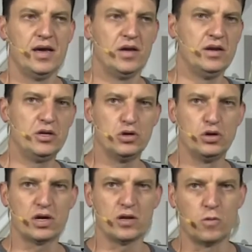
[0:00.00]
you need to
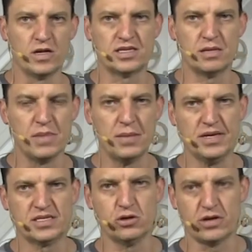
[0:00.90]
look at ones that
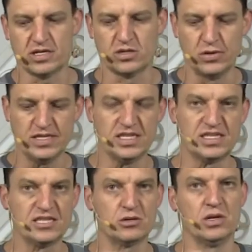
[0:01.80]
maybe it's not as noisy
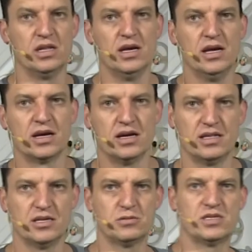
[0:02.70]
as this one.
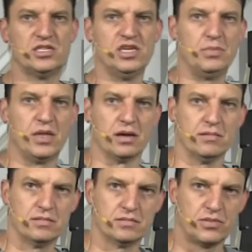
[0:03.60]
This was a cheap thing.
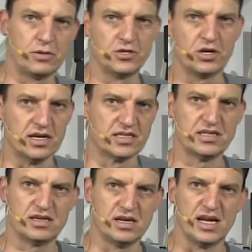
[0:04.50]
Promise you guys.
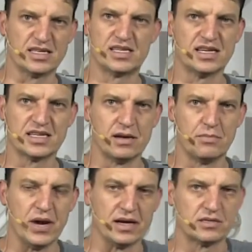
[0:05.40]
This is like
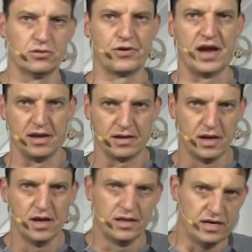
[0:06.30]
600 bucks or rand.
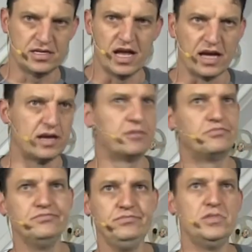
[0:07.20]
It's like,
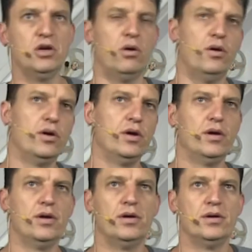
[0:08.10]
yo,
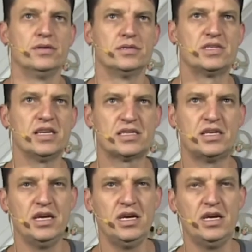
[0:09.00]

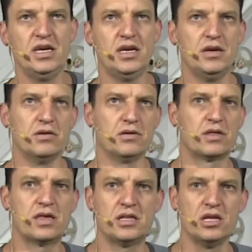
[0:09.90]
$60 or
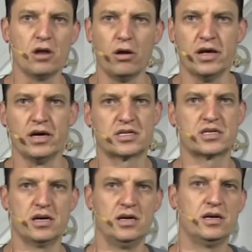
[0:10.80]

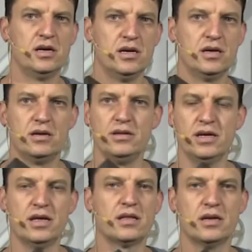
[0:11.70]
$30.
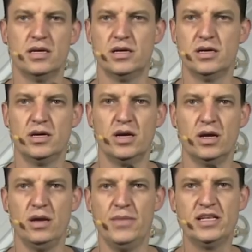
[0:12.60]
Hear that?
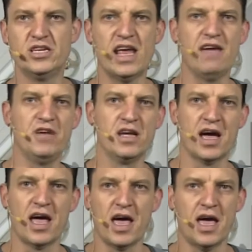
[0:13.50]
Imagine having
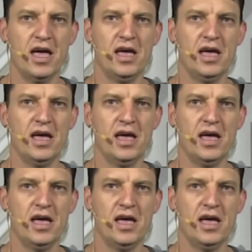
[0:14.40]
30